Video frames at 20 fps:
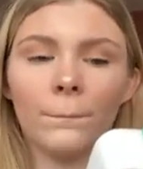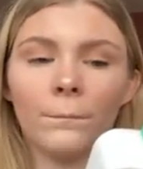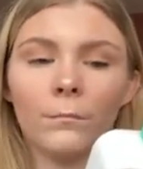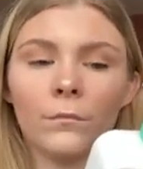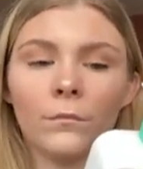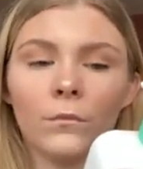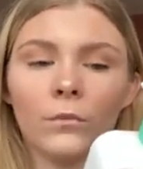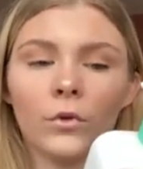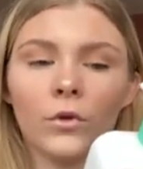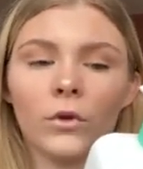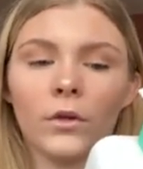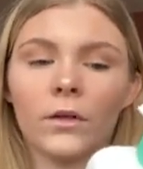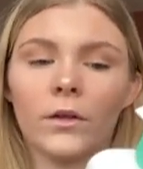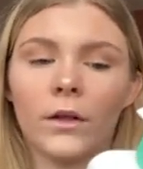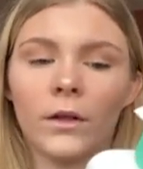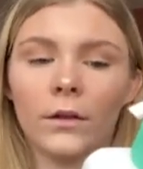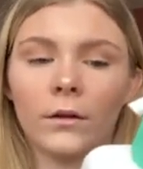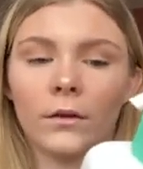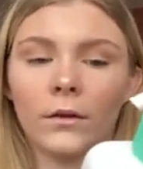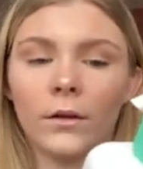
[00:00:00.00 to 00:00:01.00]
was I
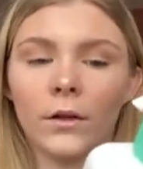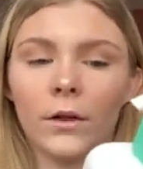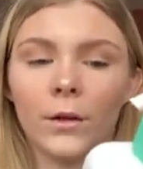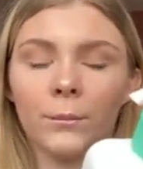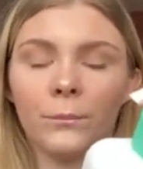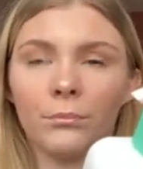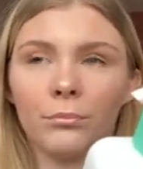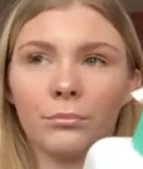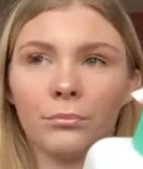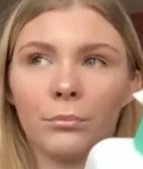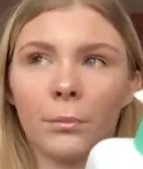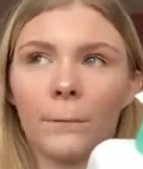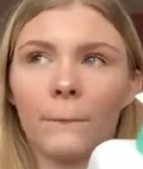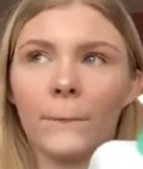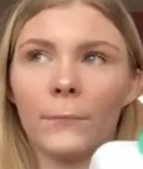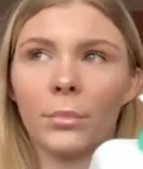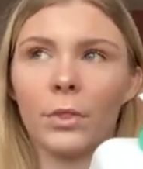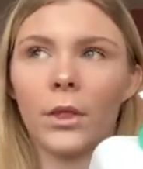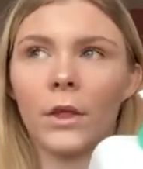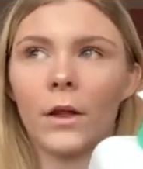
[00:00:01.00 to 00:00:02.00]
gonna say?
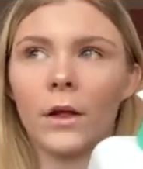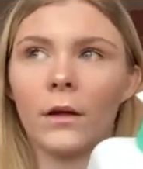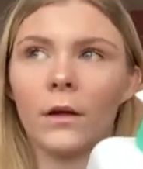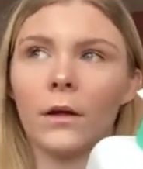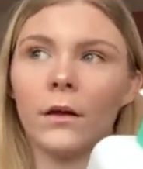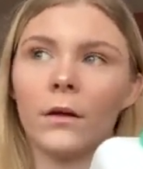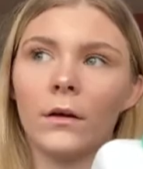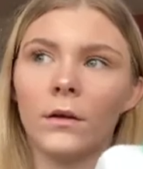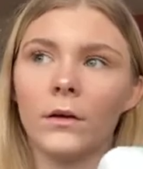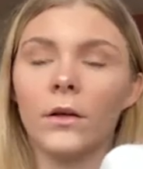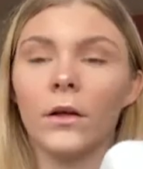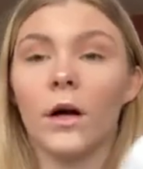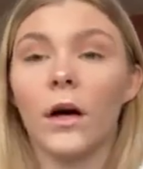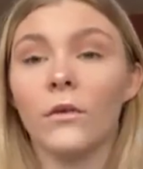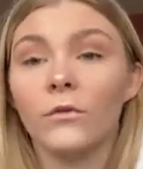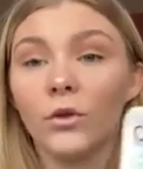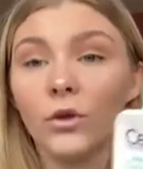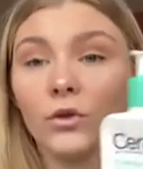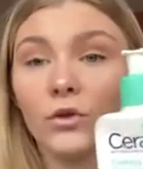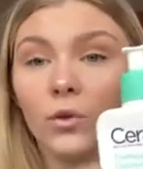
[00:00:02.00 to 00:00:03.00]
I've
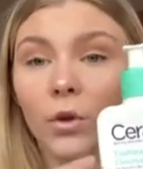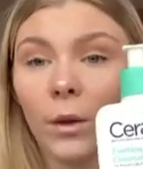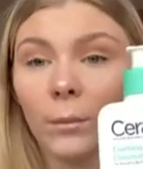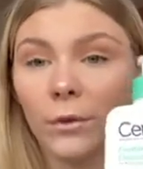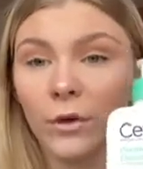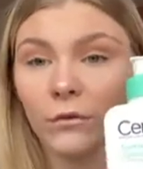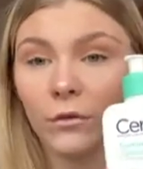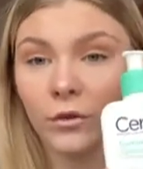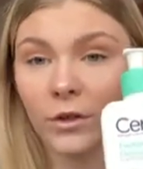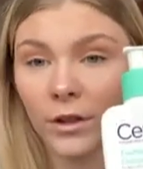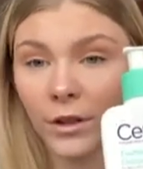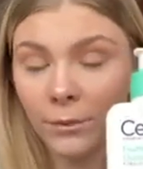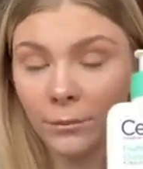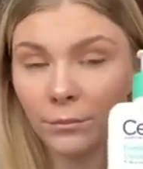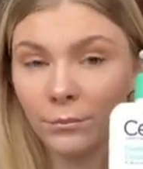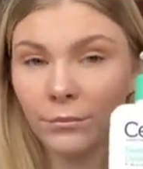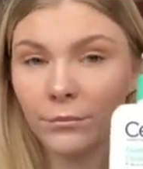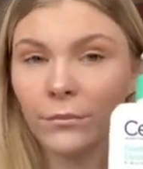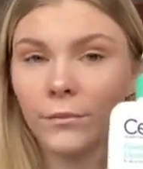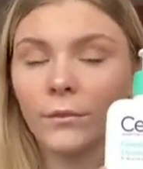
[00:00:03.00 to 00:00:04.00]
used quite a bit of it already.
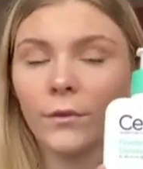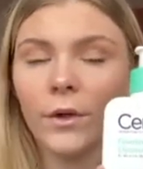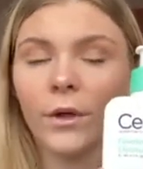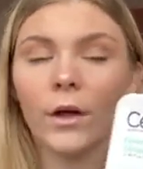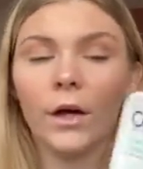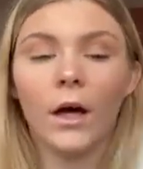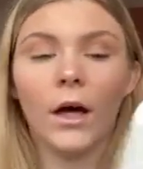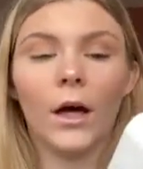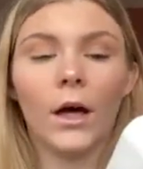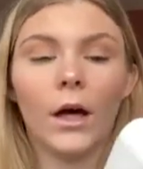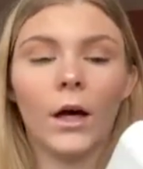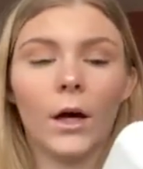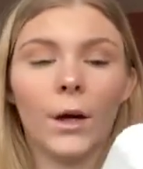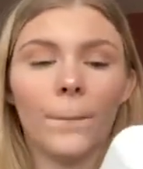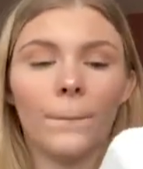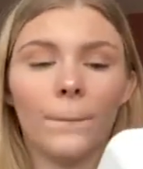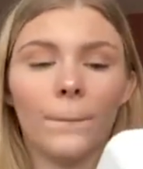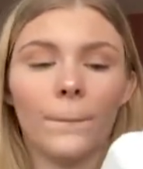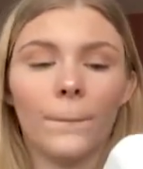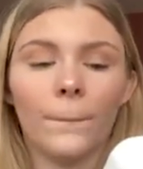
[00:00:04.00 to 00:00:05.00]

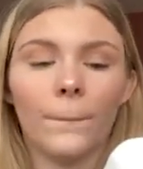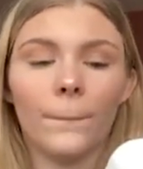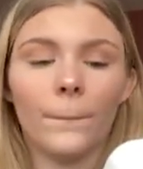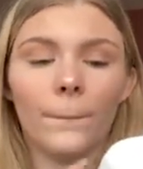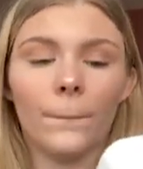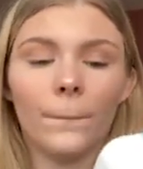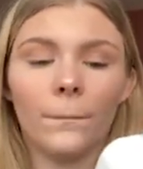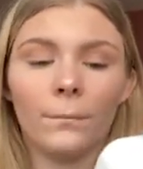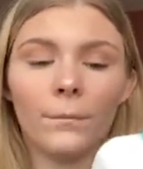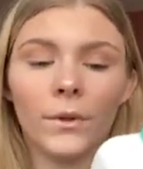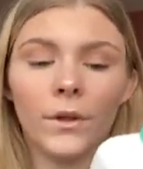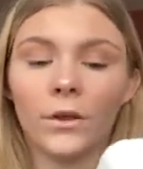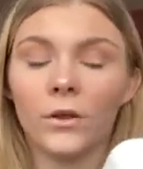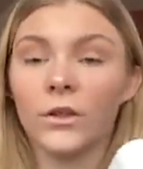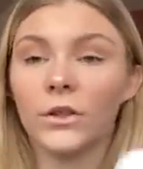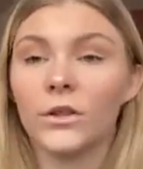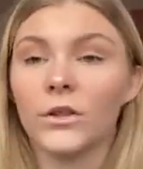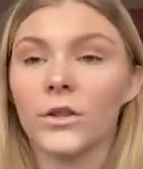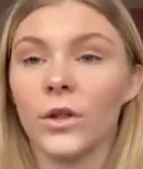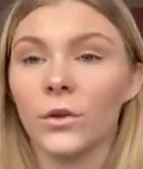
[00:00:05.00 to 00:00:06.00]
But yeah, it's
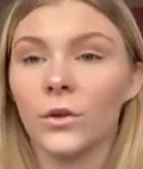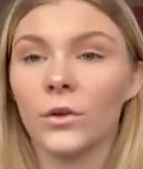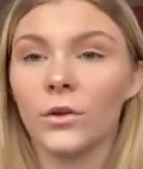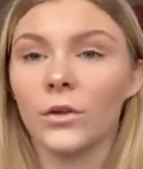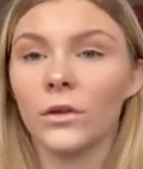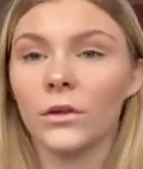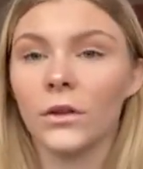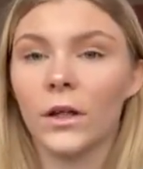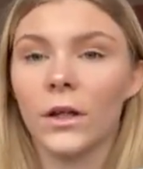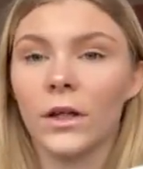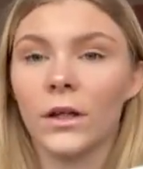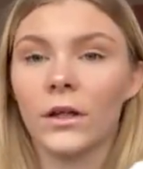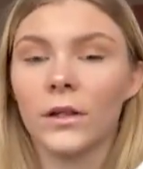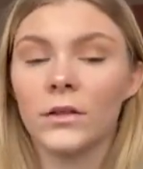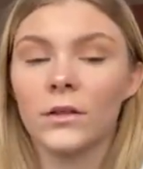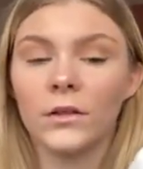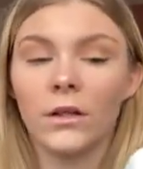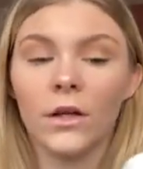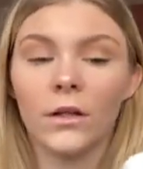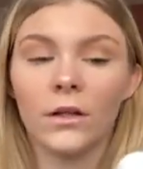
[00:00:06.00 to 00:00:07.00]
so good. At the
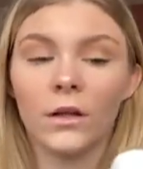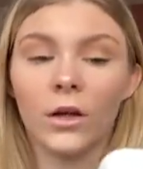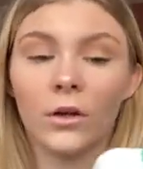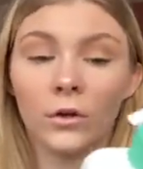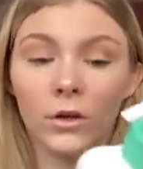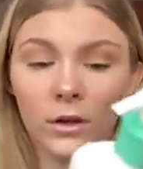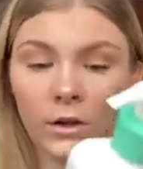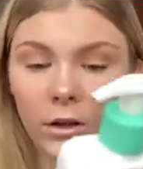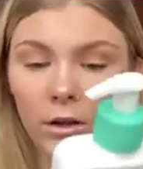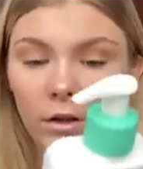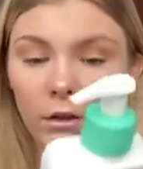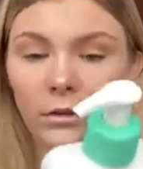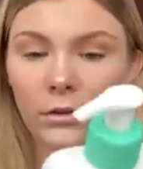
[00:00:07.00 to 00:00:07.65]
start, I got it